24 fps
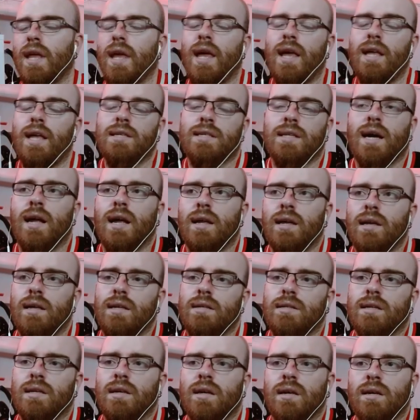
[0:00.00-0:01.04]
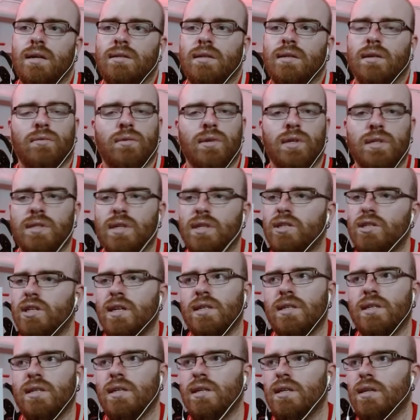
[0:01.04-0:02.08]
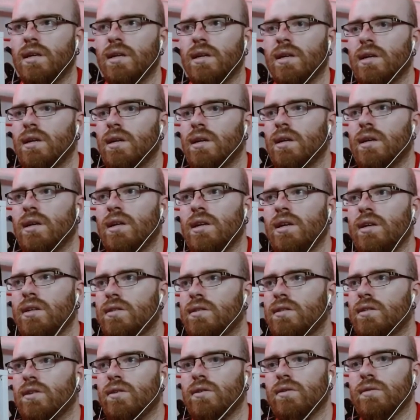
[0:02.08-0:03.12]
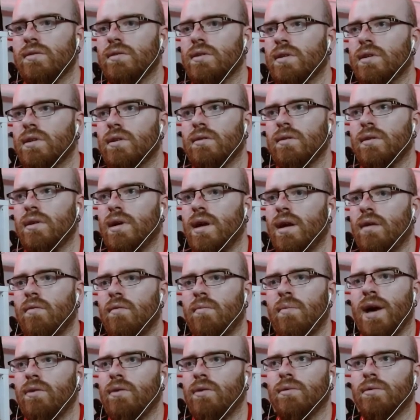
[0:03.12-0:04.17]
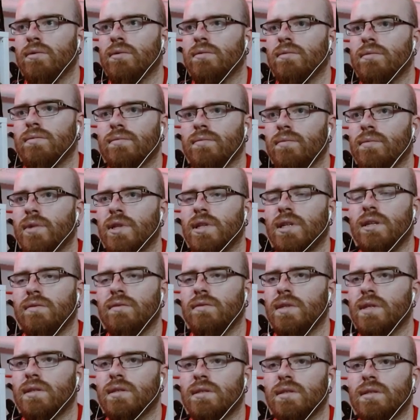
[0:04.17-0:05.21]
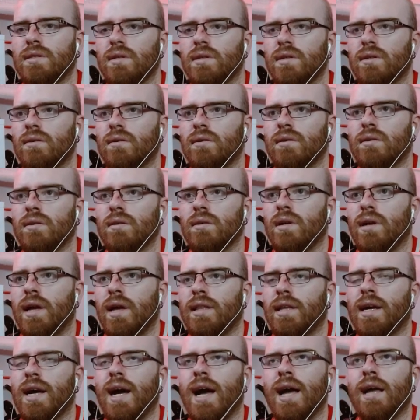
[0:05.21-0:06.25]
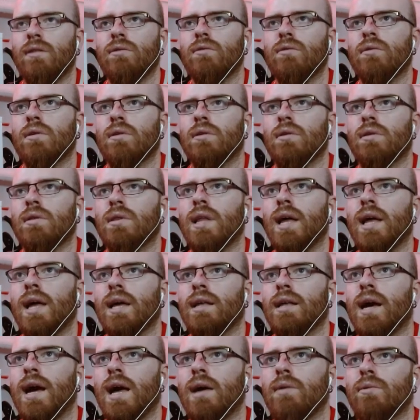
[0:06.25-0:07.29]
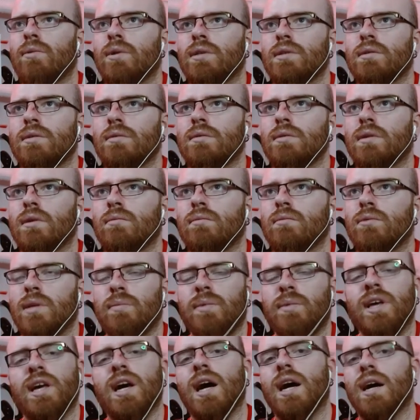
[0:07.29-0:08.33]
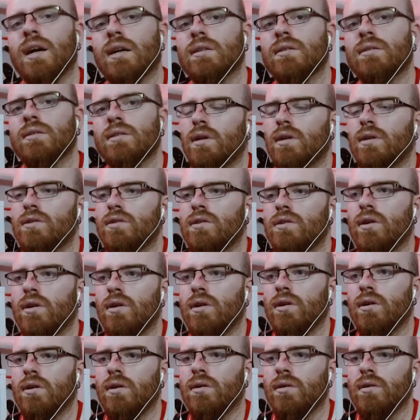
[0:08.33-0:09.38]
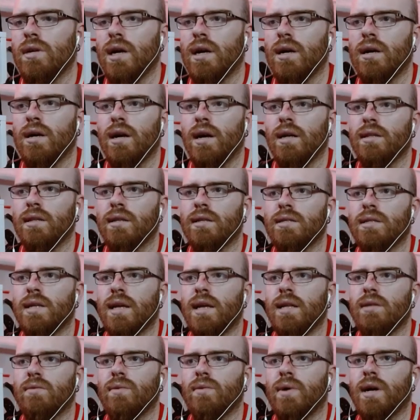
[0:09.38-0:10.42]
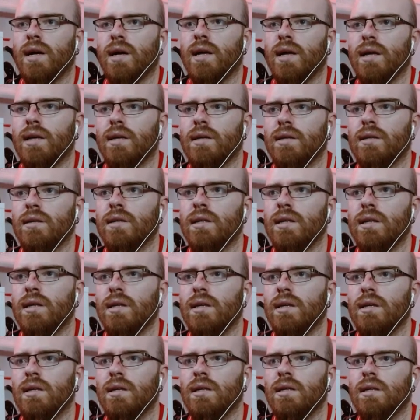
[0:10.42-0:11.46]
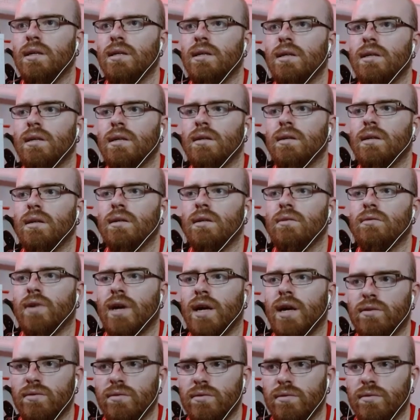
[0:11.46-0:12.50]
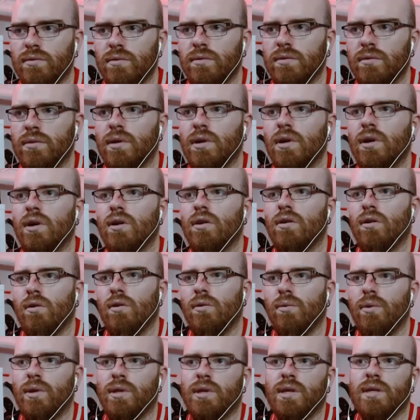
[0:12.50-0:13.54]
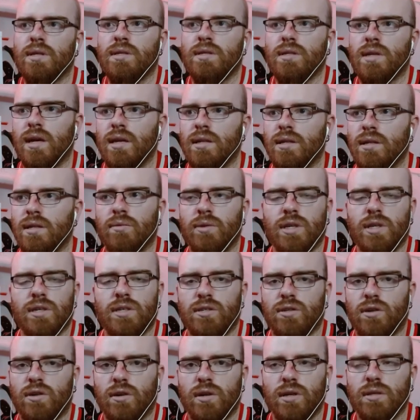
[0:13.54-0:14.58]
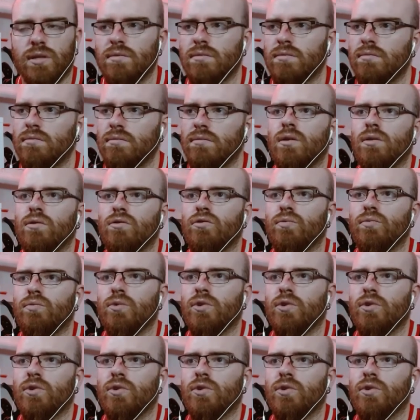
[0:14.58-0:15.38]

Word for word: It's kind of, it's a cheesy excuse, you know? Everybody will believe this, you know? And the guy looked like a guy with a big heart. So, yeah, I understand why he tried to go with this idea, with this story, to